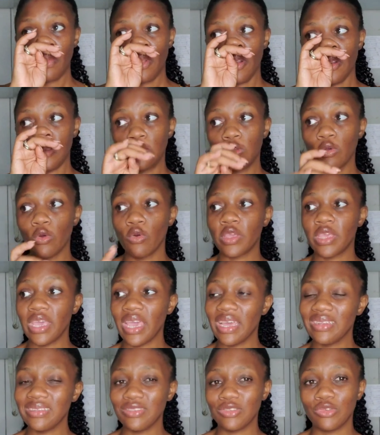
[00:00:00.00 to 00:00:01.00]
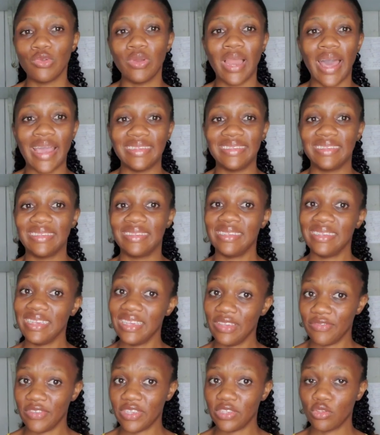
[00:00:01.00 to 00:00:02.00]
So Kaden too likes
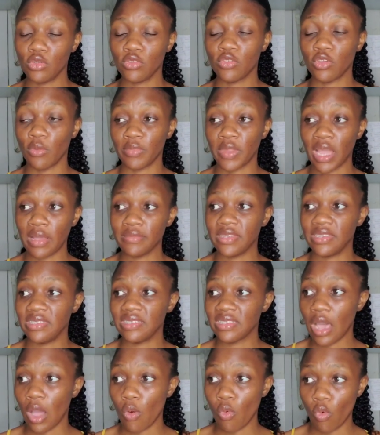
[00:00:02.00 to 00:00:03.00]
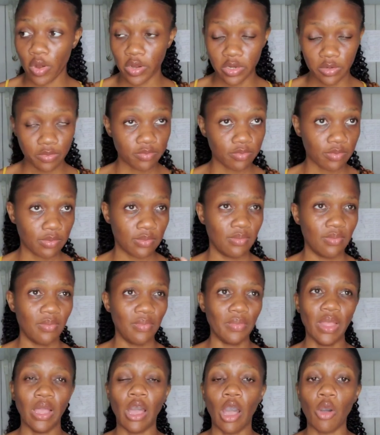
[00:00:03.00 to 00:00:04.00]
TV, so sometimes this can work.
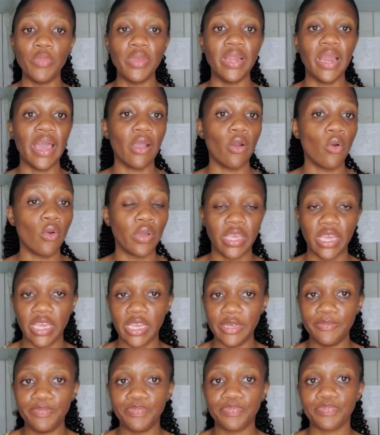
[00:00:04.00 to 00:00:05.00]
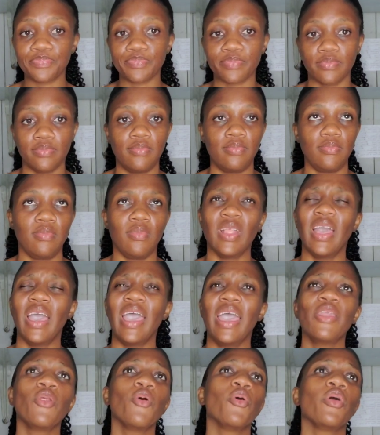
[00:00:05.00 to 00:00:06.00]
I'll be like, okay,
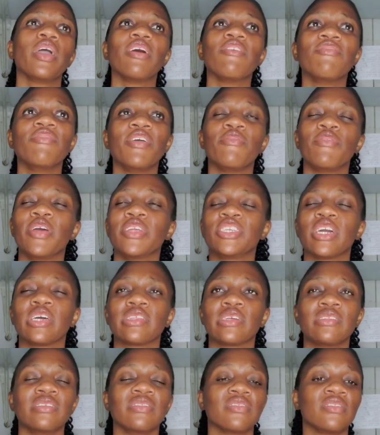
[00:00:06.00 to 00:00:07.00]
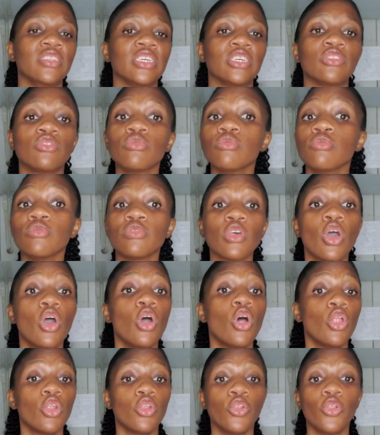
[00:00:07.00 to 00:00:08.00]
I know your favorite channel is
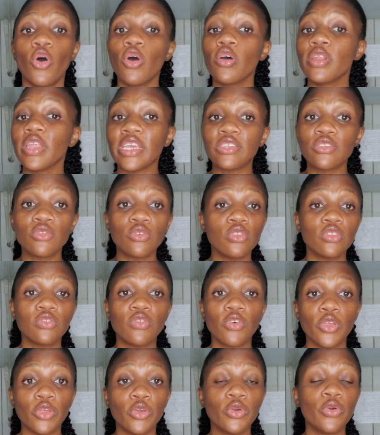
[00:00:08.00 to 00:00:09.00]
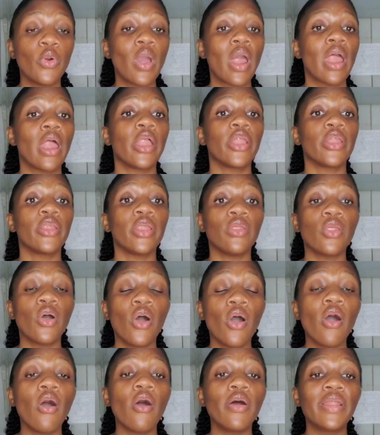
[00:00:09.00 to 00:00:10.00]
Nicktoons. No Nicktoons for you.
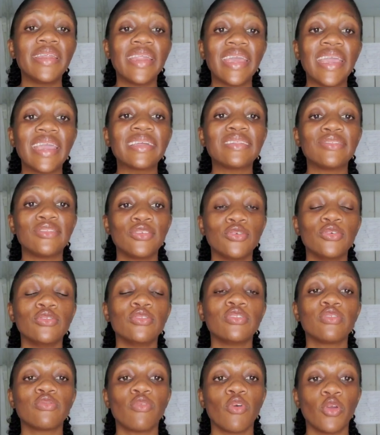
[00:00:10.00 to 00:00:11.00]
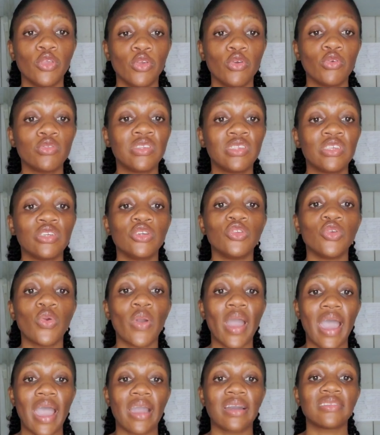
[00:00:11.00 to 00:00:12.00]
No Nicktoons for you till you
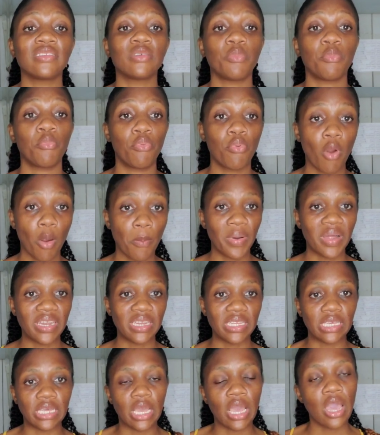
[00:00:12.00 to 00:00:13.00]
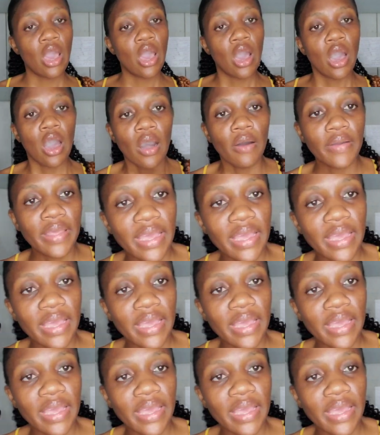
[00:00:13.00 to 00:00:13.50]
act properly. Okay